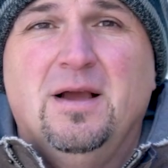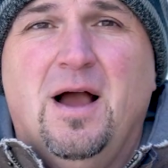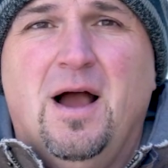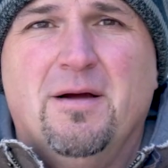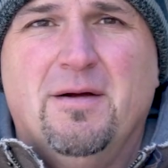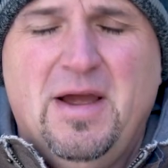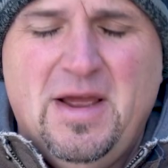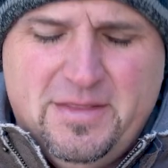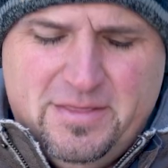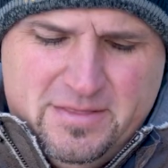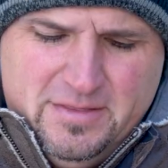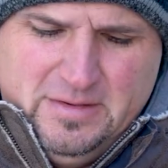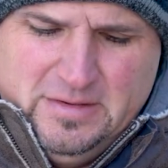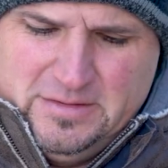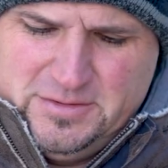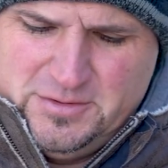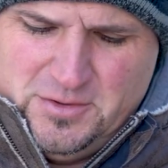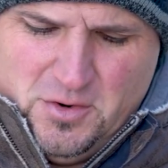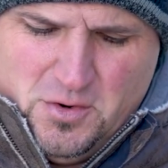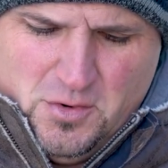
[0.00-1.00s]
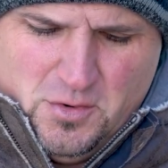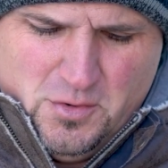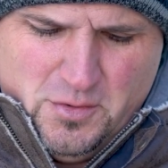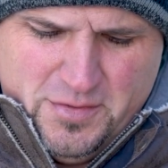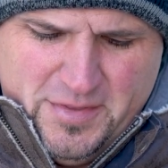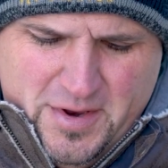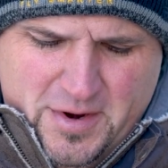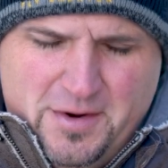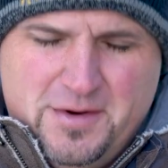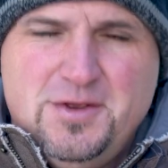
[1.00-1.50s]
All right, so
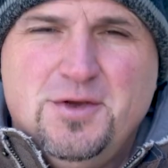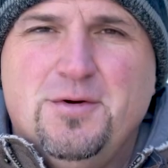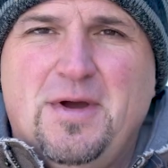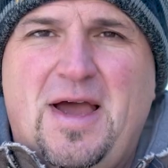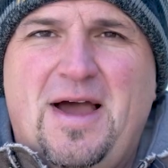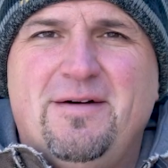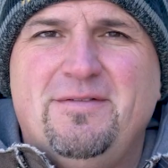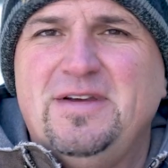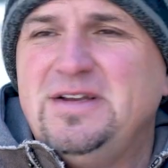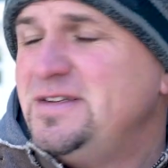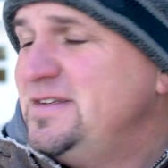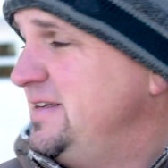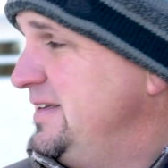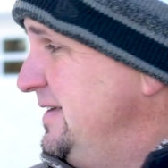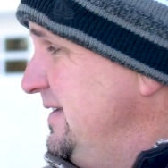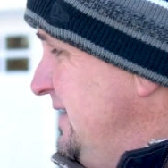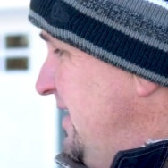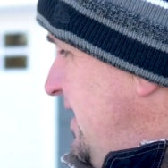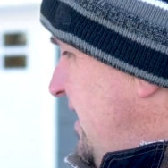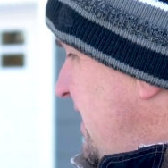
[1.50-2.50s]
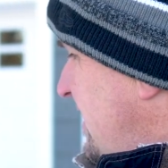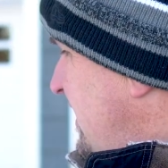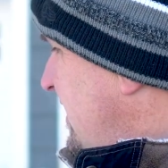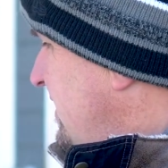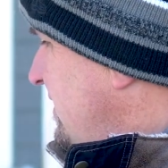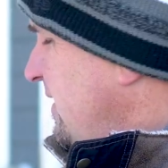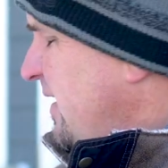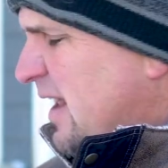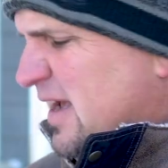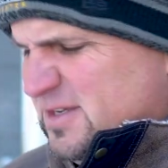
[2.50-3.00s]
there you have it.
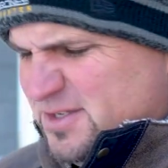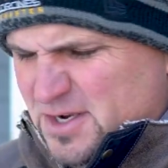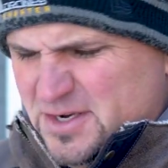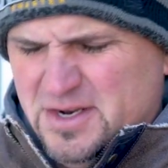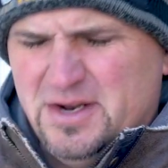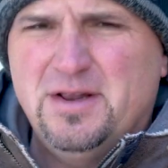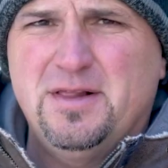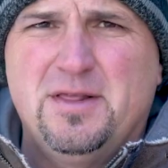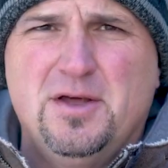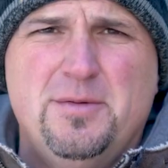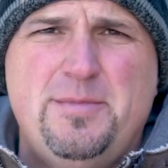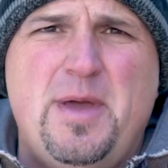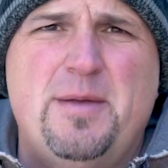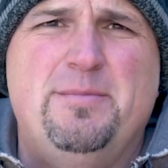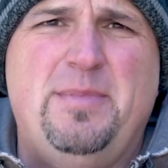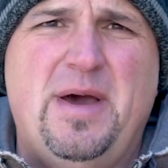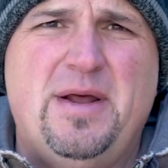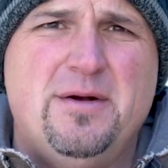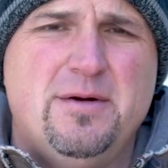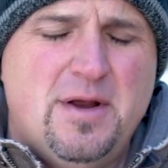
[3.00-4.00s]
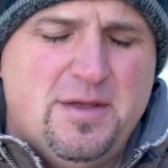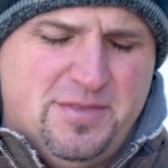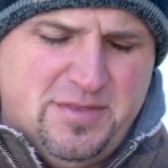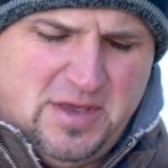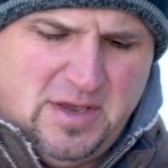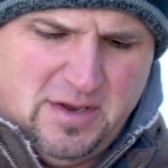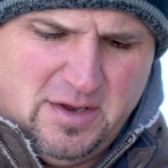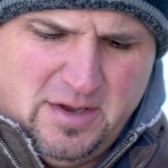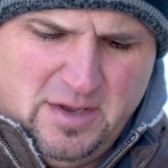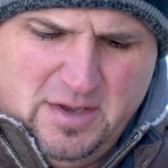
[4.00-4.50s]
Uh, it actually did a little bit better, I
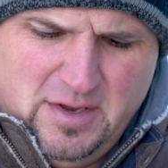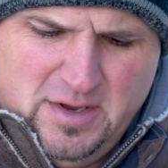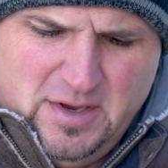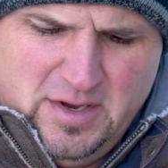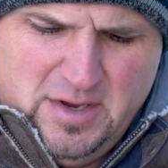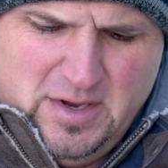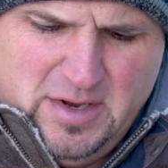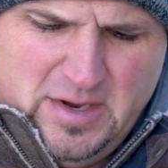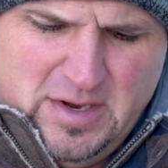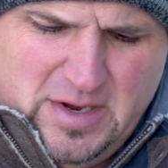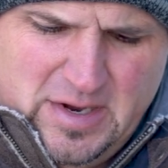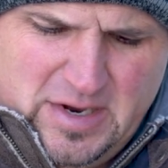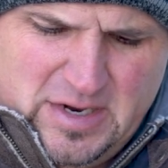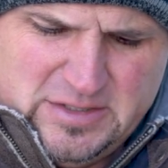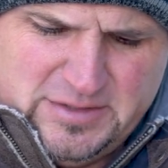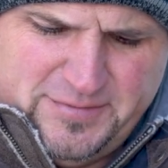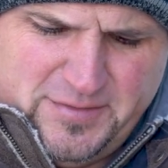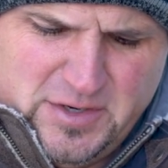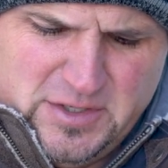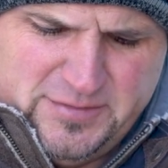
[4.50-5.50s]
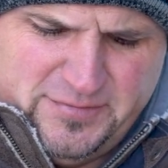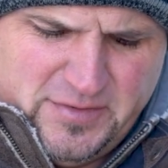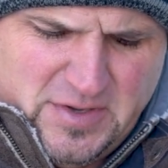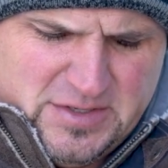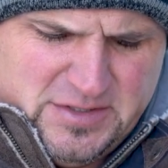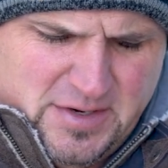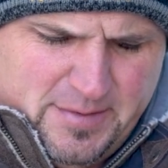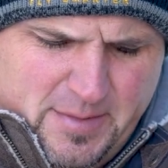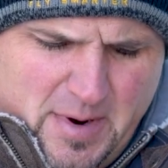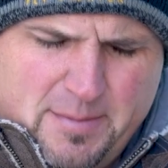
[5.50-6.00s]
think, as far as
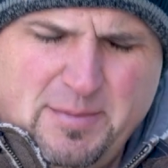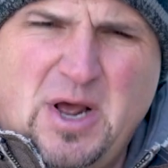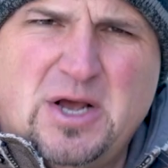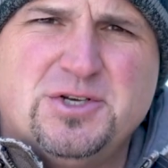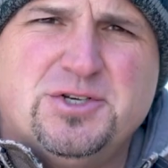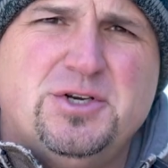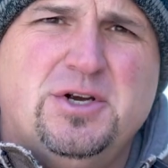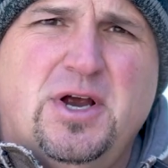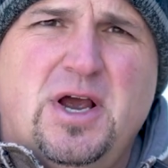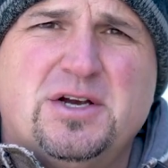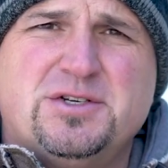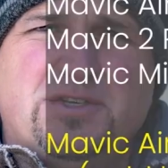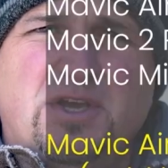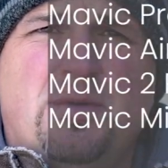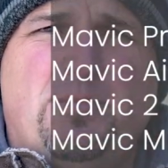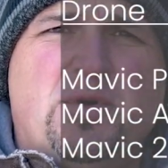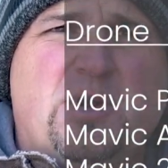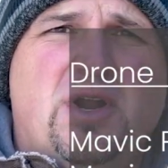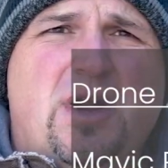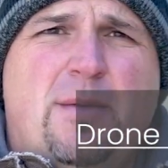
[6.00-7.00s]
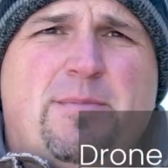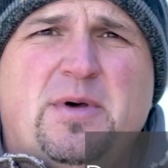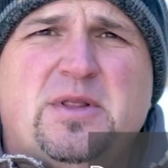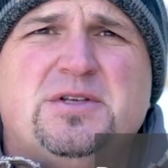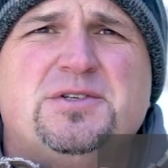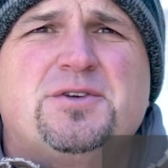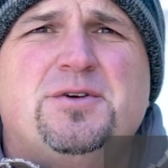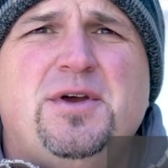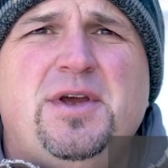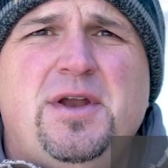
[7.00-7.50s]
flight time. I'm not sure, actually. I'll put it up on
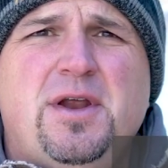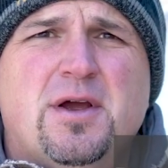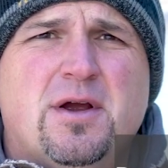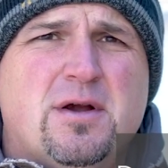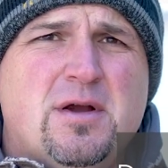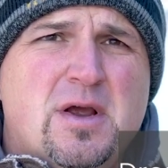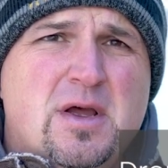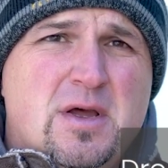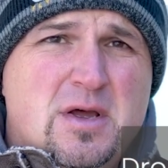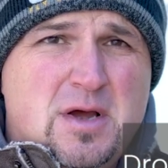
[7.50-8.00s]
the screen here.